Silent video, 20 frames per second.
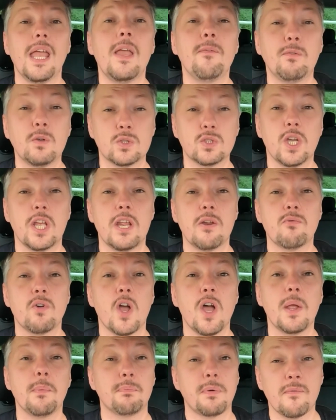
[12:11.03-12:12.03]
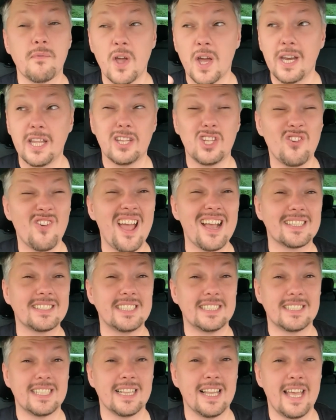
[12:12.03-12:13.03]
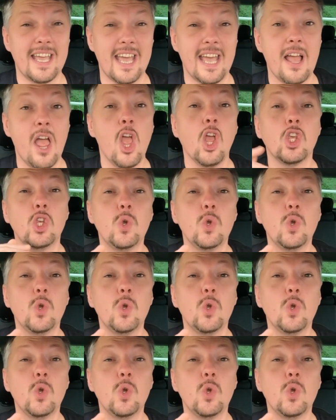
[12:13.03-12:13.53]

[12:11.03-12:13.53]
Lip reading: if you're turning right, provided your exit's clear,